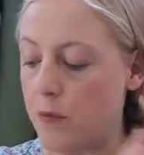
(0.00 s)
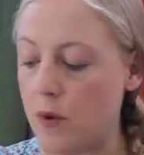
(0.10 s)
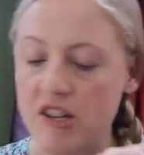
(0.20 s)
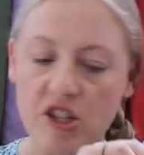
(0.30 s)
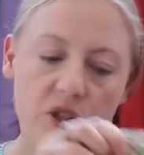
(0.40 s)

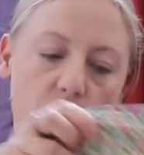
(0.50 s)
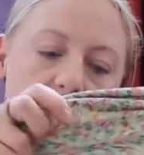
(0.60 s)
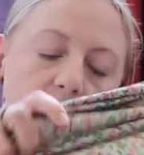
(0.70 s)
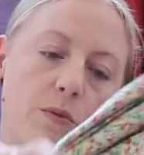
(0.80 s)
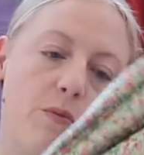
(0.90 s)
We just thought
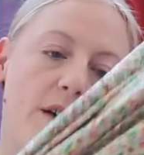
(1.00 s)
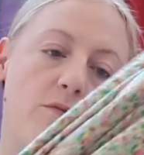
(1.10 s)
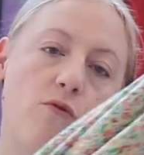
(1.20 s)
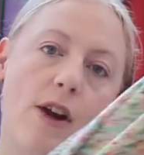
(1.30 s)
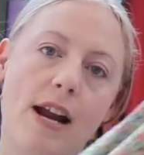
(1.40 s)
this would work
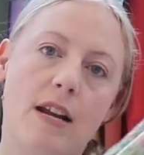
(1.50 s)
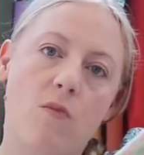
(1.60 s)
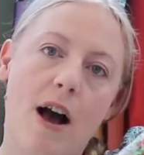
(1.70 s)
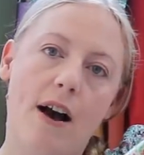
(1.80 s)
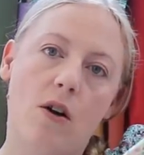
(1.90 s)
really
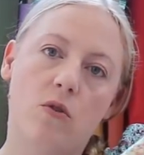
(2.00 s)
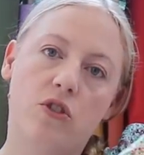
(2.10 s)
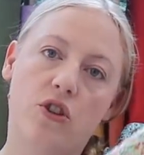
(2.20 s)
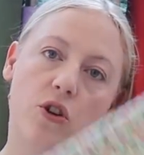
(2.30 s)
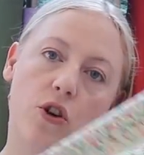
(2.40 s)
well
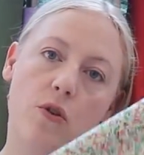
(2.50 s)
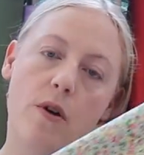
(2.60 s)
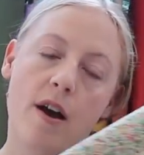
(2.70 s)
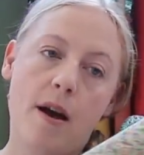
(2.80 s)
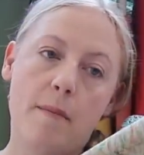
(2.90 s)

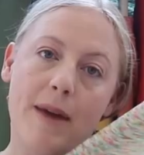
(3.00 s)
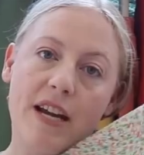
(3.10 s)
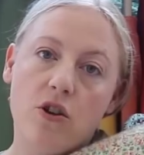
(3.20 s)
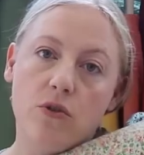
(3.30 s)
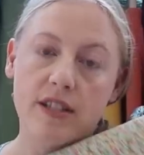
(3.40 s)
to
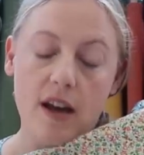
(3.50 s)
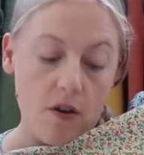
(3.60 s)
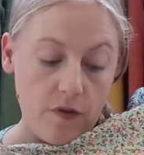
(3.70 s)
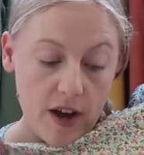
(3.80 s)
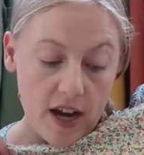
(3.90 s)
make
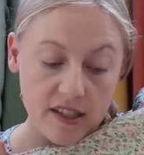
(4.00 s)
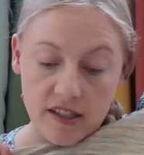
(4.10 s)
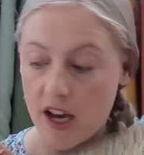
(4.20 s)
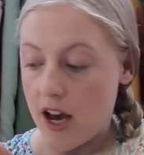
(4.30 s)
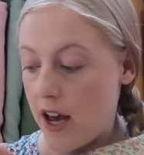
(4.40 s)
yourself a
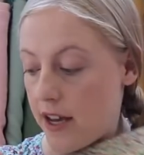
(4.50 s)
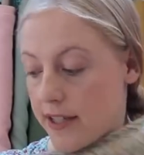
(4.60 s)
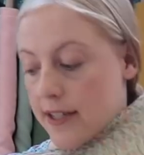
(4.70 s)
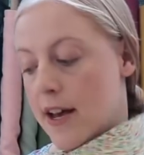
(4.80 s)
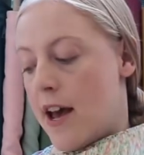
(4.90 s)

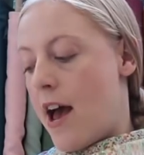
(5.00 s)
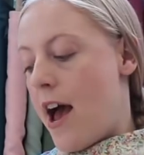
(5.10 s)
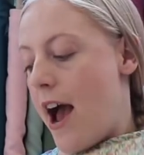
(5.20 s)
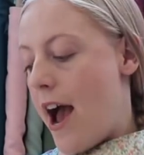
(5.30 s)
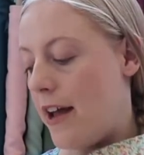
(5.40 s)
skirt.
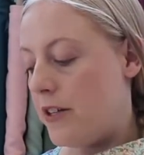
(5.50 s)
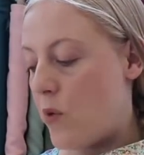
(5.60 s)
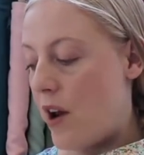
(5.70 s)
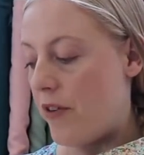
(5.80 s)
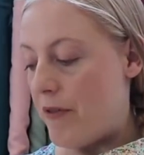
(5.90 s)
And
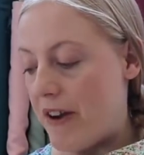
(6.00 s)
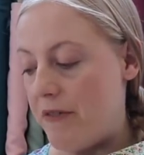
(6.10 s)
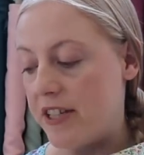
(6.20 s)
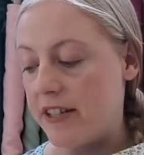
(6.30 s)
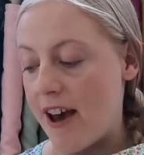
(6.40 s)
one of our
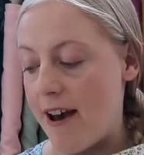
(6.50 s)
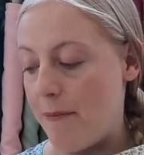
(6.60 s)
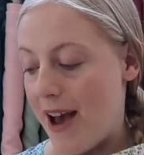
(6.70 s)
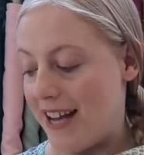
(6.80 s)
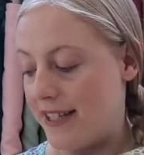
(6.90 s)
favourite
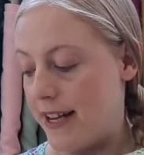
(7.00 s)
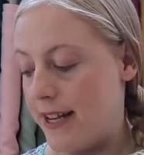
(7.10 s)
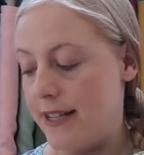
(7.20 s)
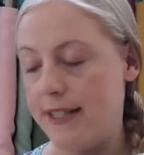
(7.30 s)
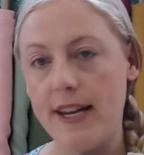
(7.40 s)
skirt
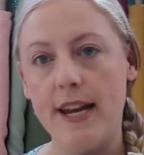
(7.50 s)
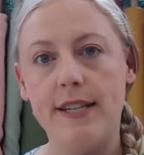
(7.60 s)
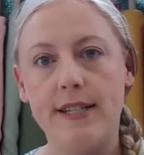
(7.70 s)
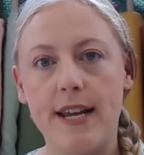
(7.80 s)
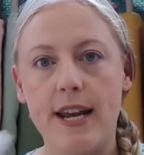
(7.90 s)
patterns
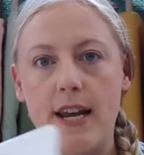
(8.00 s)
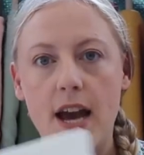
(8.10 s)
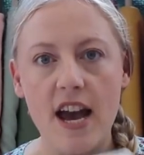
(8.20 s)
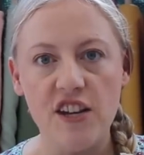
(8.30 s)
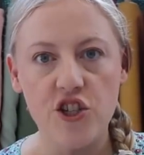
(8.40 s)
is the
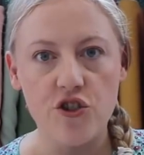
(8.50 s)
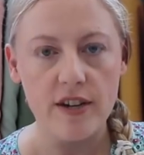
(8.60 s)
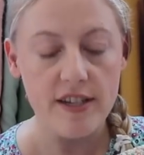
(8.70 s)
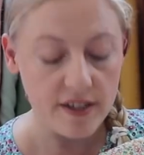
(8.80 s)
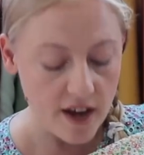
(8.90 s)

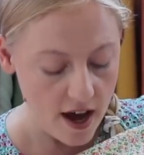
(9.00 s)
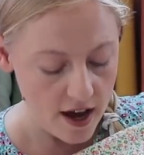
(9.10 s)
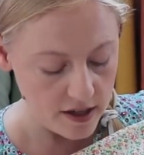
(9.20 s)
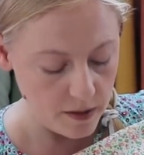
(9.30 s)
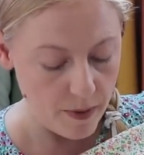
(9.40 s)
Estuary
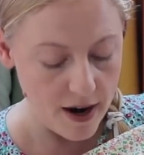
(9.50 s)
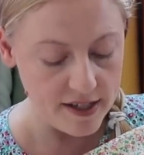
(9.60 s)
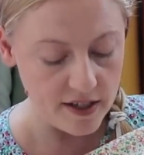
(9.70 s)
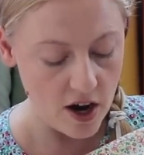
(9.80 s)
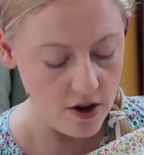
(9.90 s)
skirt by
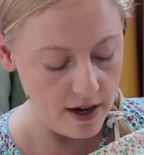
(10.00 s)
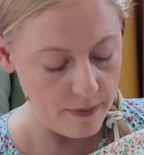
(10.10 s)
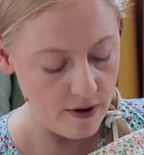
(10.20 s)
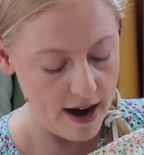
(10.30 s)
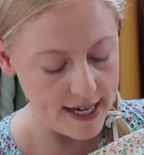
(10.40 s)
So
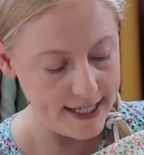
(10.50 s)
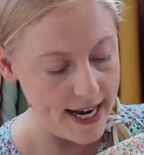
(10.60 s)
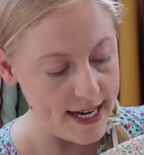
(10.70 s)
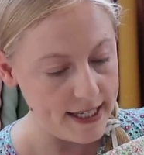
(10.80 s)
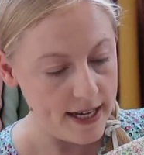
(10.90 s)

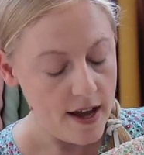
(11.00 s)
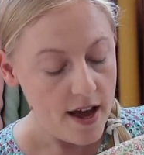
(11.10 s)
Liberated.